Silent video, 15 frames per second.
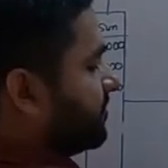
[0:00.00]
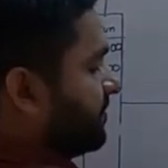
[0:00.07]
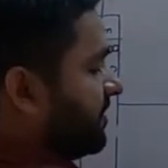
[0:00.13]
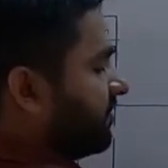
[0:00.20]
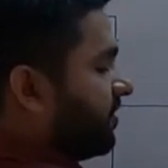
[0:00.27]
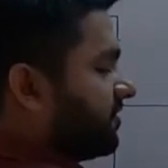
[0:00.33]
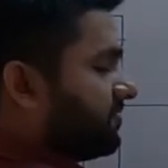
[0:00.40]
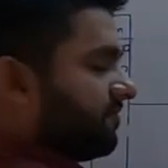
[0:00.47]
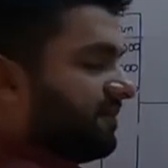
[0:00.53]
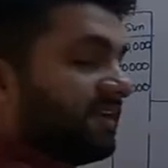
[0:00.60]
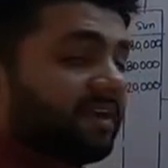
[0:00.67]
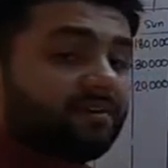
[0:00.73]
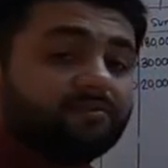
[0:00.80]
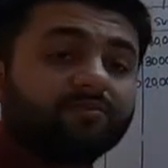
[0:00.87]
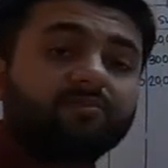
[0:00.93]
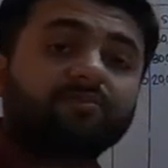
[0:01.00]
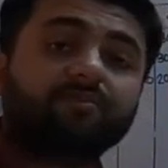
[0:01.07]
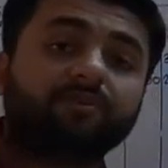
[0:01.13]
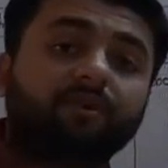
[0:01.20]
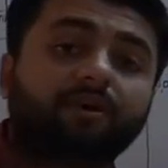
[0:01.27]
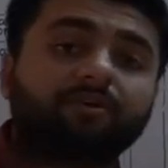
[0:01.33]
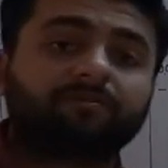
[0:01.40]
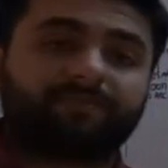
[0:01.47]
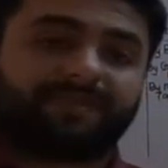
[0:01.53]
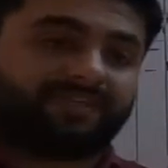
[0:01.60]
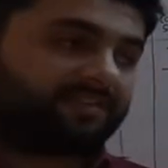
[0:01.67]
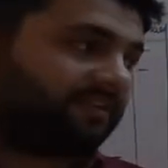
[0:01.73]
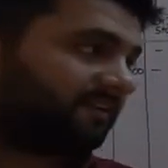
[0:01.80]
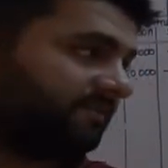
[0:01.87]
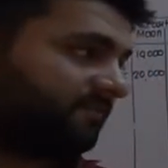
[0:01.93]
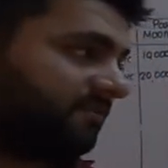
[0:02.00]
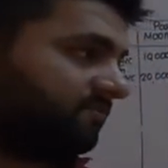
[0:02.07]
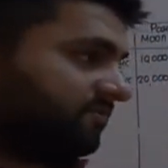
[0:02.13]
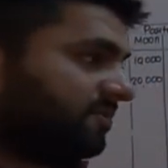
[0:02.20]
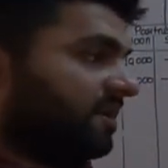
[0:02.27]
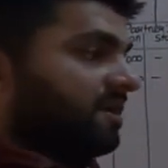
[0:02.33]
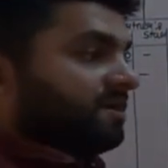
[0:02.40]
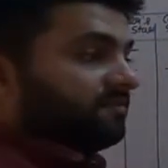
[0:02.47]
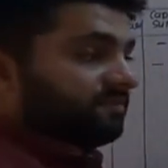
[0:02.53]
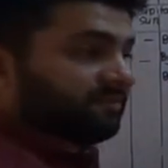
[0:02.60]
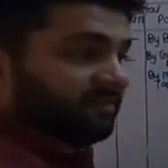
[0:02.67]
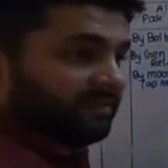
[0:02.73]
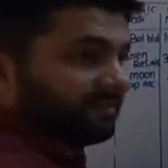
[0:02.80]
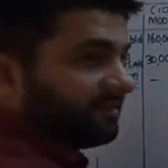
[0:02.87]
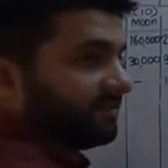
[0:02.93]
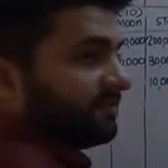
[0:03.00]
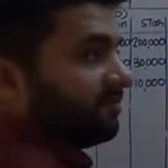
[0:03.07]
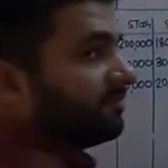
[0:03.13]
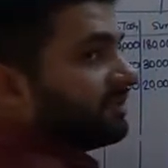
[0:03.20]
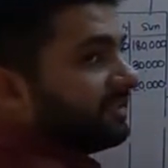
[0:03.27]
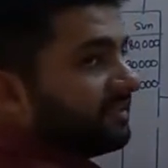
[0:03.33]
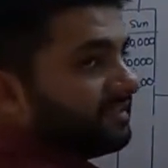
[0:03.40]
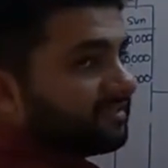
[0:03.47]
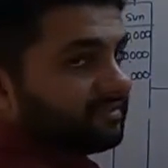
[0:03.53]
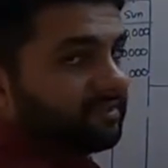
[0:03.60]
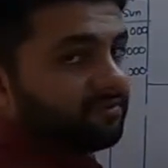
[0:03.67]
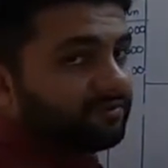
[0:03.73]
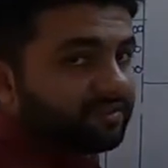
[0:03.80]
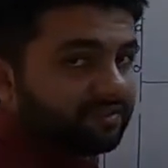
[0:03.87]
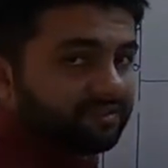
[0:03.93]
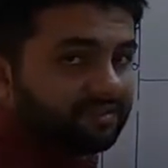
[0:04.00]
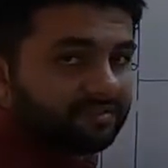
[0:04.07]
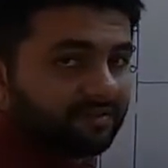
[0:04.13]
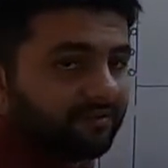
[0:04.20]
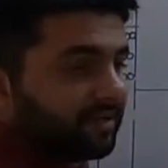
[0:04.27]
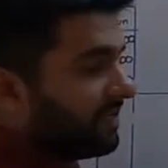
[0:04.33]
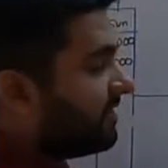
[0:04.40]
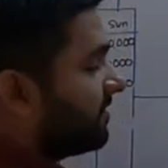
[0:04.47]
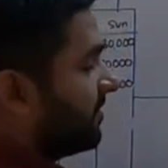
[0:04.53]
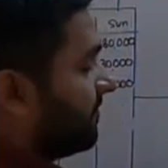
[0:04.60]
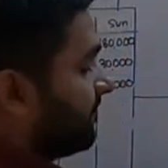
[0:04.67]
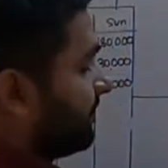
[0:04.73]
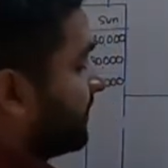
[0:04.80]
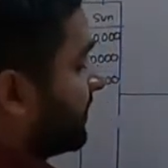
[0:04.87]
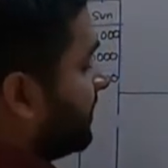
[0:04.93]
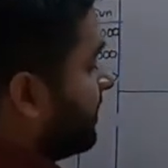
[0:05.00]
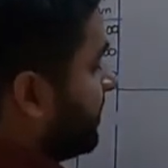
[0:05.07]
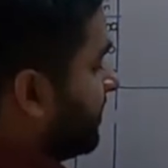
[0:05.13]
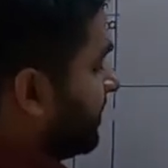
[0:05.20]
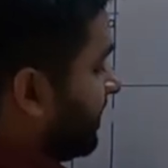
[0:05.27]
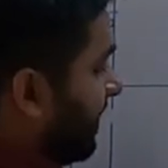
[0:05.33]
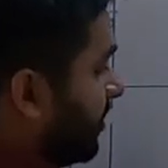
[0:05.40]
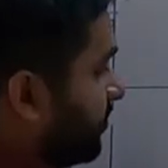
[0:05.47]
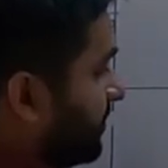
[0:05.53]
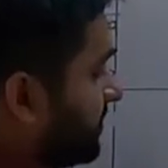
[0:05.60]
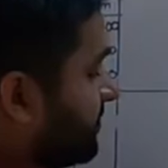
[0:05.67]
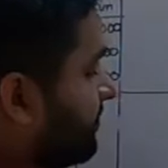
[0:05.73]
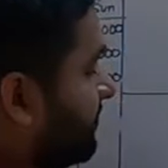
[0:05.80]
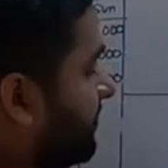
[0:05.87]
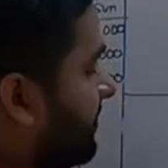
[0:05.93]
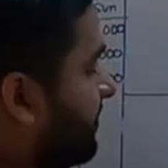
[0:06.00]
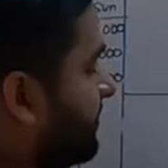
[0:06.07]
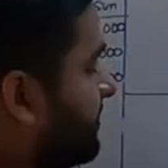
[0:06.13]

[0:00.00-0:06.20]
us because we have to not pay that amount. We will receive that discount, it is our income. How much we will